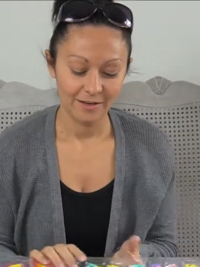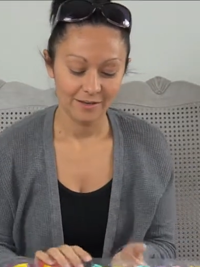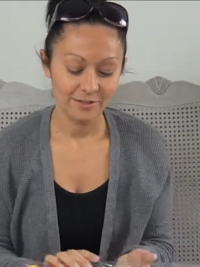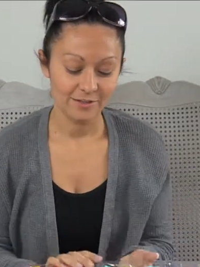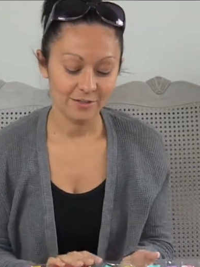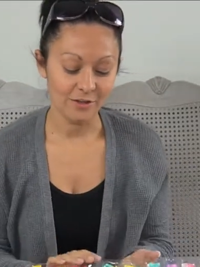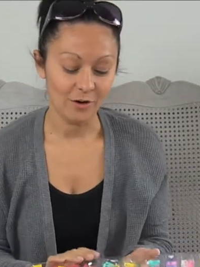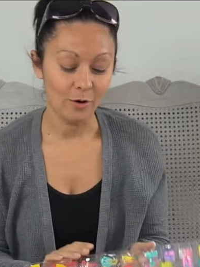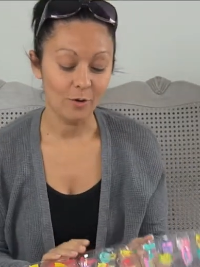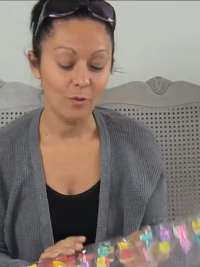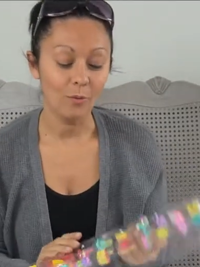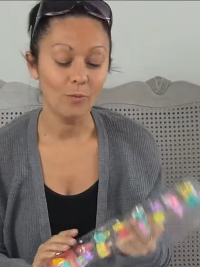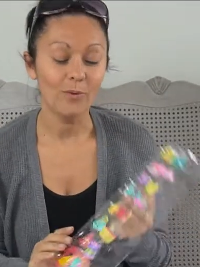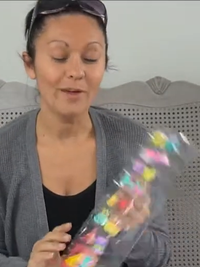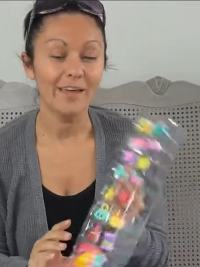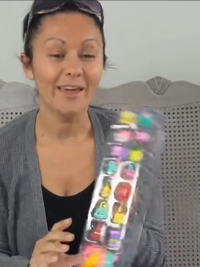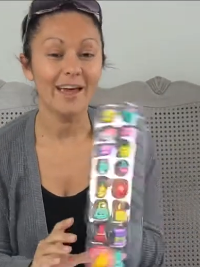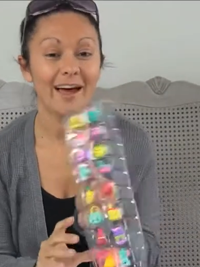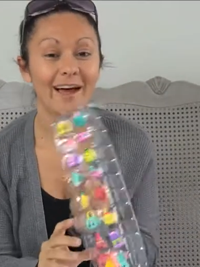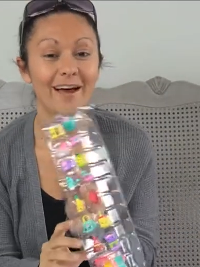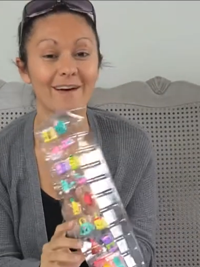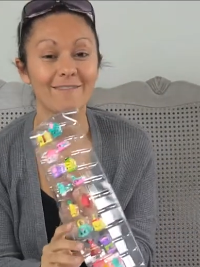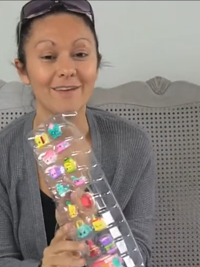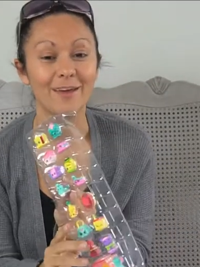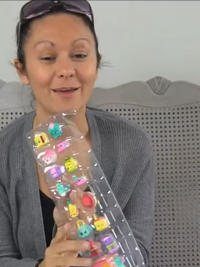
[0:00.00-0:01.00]
So we
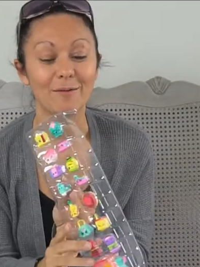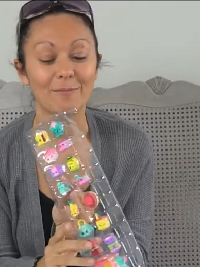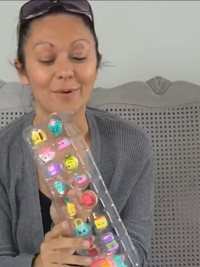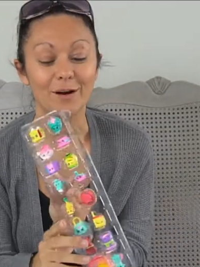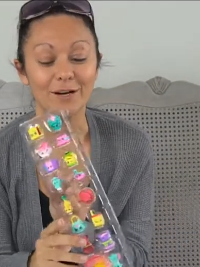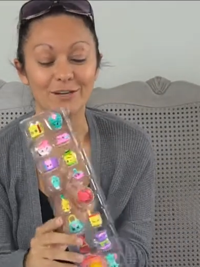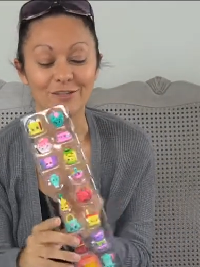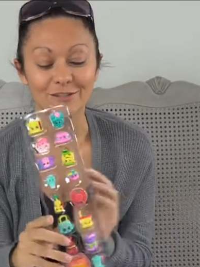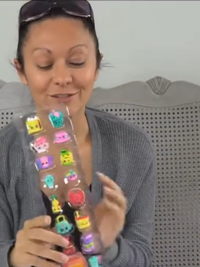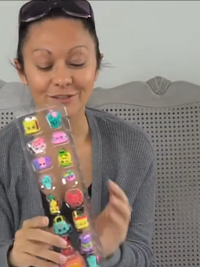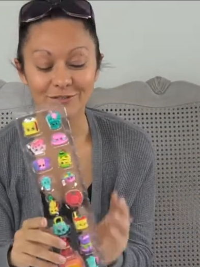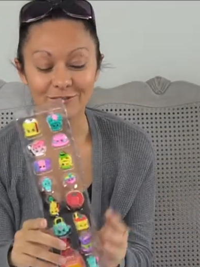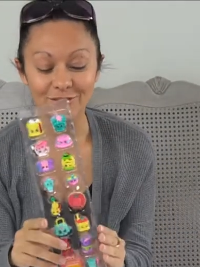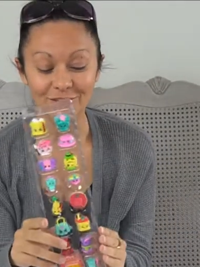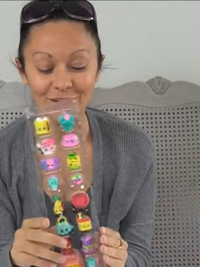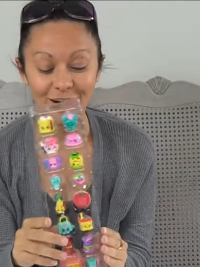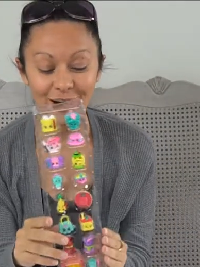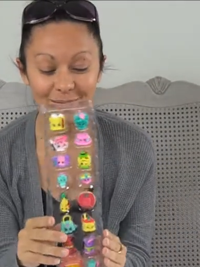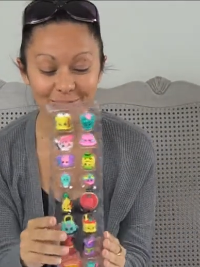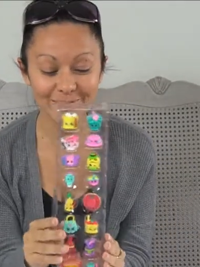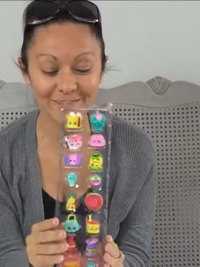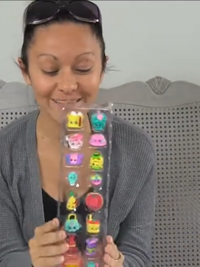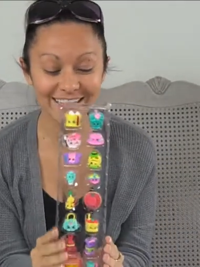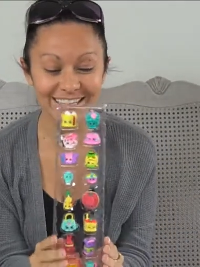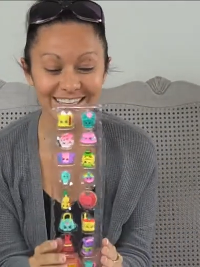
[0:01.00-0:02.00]
have a bunch of
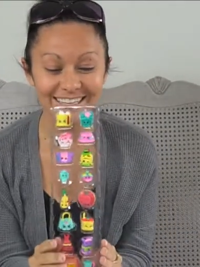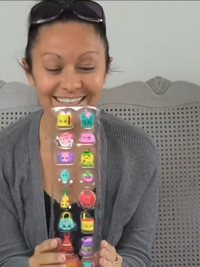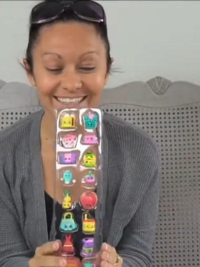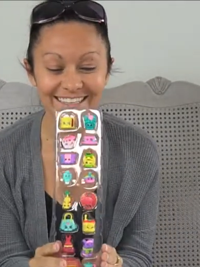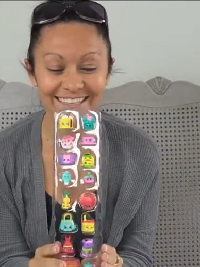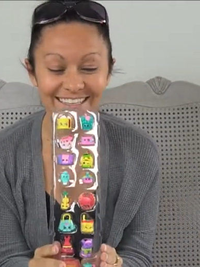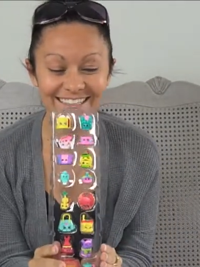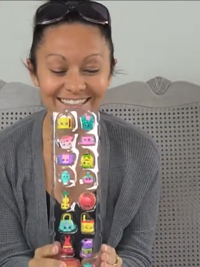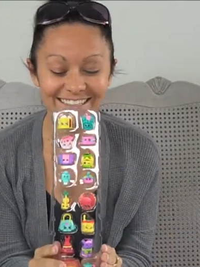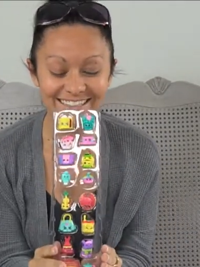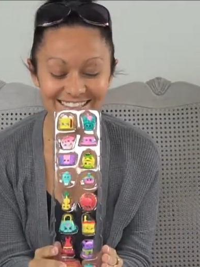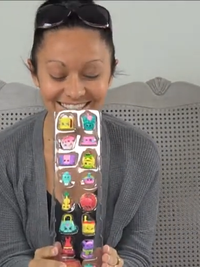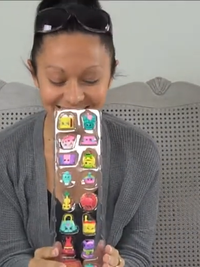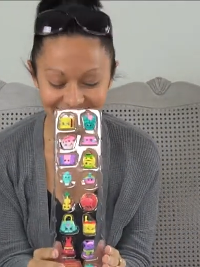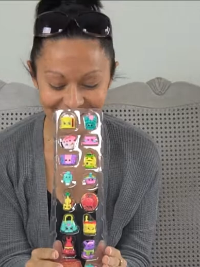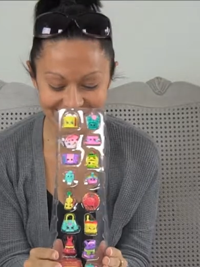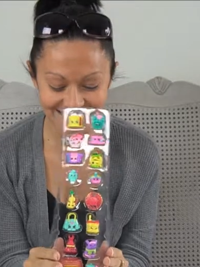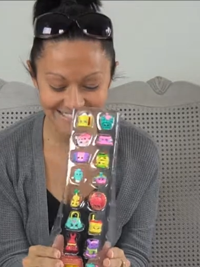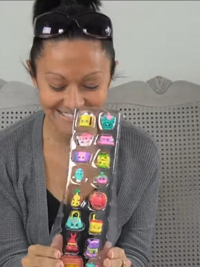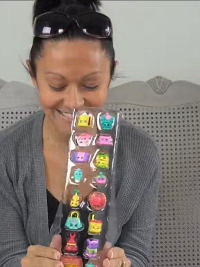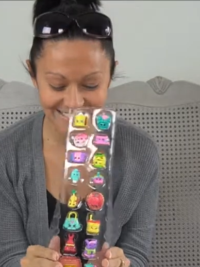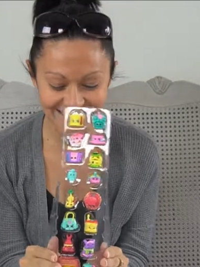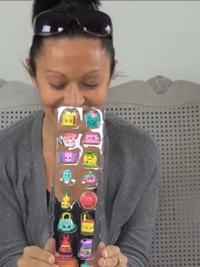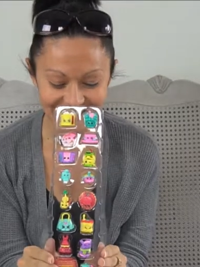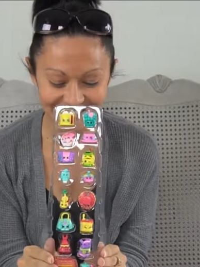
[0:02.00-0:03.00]

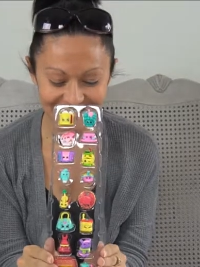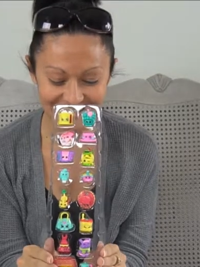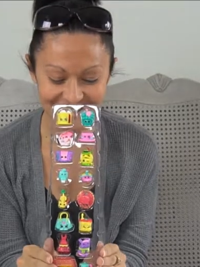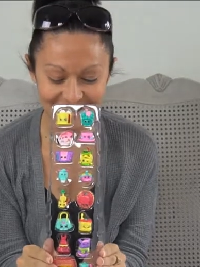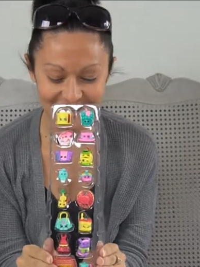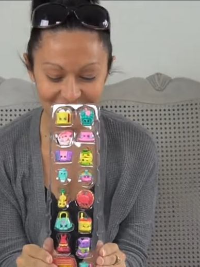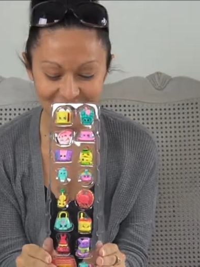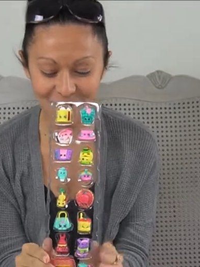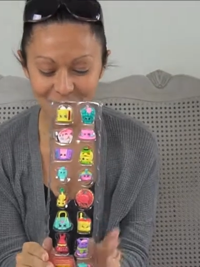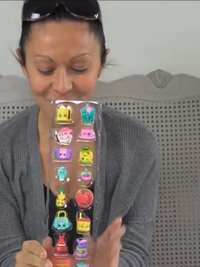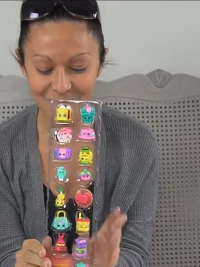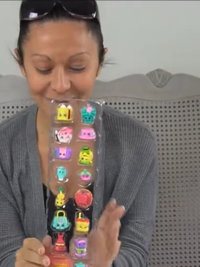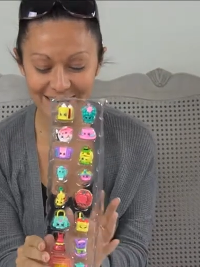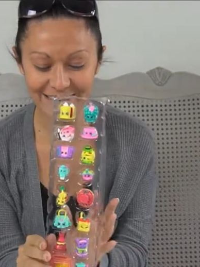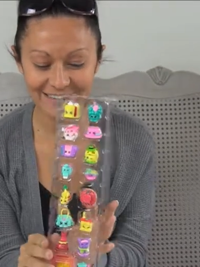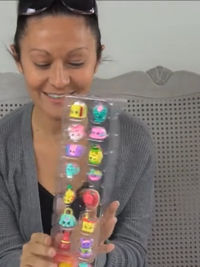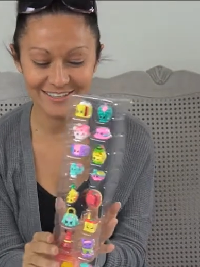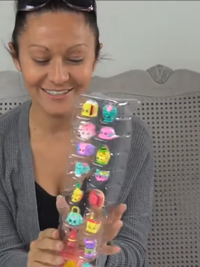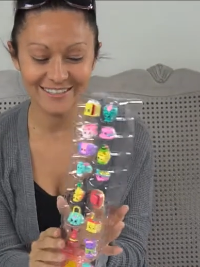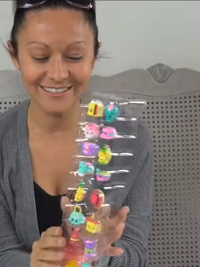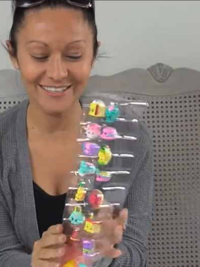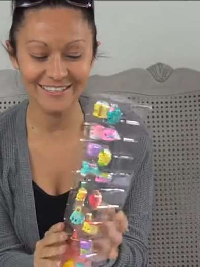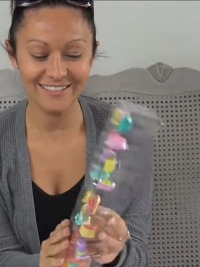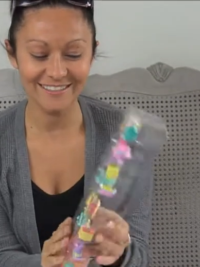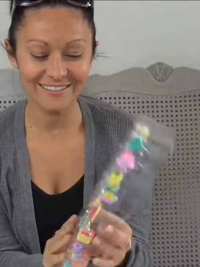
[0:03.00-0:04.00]
Shopkins. Oh my
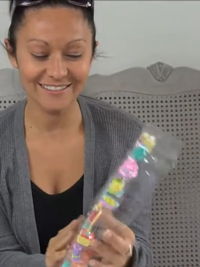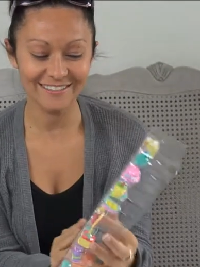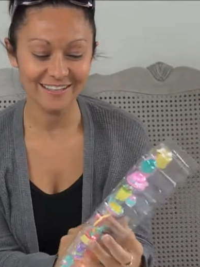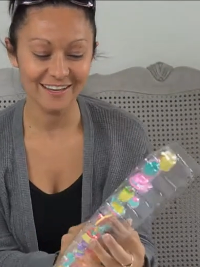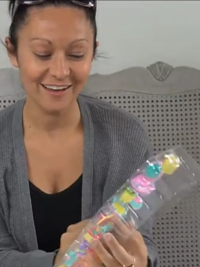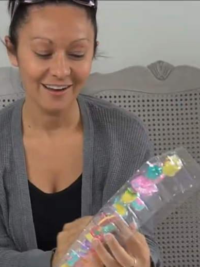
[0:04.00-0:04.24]
goodness.